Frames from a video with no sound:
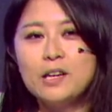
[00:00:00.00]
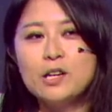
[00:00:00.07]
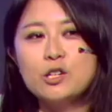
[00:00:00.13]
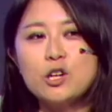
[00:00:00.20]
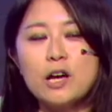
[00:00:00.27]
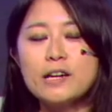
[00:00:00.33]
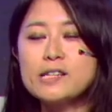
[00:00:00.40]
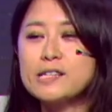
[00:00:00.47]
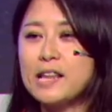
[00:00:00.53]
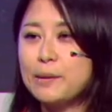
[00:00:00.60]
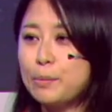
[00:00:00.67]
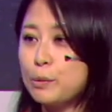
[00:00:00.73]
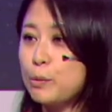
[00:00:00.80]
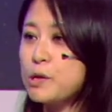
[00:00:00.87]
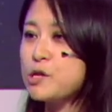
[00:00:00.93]
China's
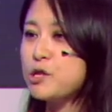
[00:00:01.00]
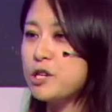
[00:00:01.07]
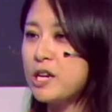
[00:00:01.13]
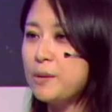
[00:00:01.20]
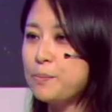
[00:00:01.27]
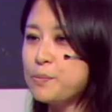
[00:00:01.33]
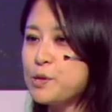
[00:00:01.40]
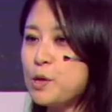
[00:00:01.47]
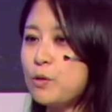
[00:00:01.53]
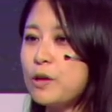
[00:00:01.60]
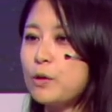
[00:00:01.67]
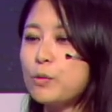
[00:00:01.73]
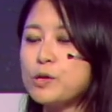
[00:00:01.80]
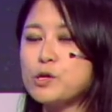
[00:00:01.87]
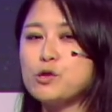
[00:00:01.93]
labor was cheap, so
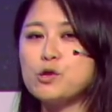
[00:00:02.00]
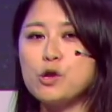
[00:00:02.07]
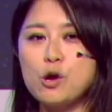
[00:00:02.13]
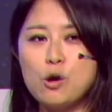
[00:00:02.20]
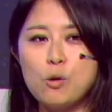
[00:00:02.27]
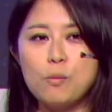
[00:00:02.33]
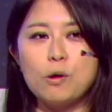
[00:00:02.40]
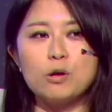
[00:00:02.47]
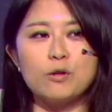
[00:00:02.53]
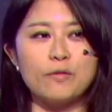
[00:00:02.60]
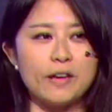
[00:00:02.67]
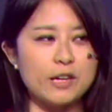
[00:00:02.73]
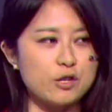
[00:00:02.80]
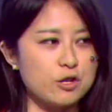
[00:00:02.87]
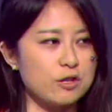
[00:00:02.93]
there was no
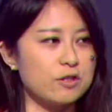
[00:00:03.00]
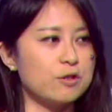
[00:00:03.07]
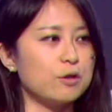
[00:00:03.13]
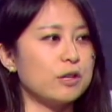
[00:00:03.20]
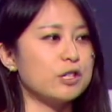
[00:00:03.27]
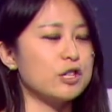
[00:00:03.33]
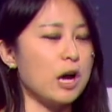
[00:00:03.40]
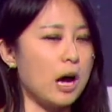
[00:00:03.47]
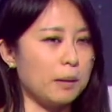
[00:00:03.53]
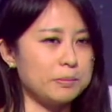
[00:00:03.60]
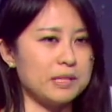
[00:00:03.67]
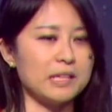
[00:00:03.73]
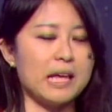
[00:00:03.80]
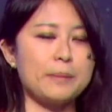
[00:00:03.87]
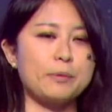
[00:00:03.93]
motivation to
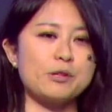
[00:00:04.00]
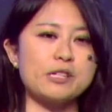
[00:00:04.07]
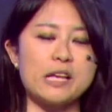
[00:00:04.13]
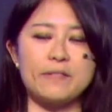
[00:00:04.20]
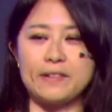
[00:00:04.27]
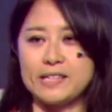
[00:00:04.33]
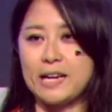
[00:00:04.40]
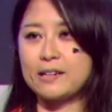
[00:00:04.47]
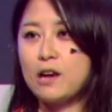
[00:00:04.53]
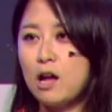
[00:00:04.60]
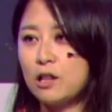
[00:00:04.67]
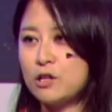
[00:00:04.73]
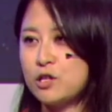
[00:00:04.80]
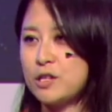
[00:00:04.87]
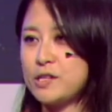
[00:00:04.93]
adopt labor-saving
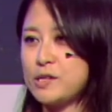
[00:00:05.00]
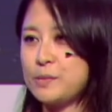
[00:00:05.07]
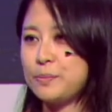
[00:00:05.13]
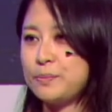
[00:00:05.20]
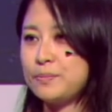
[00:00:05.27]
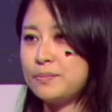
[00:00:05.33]
technologies.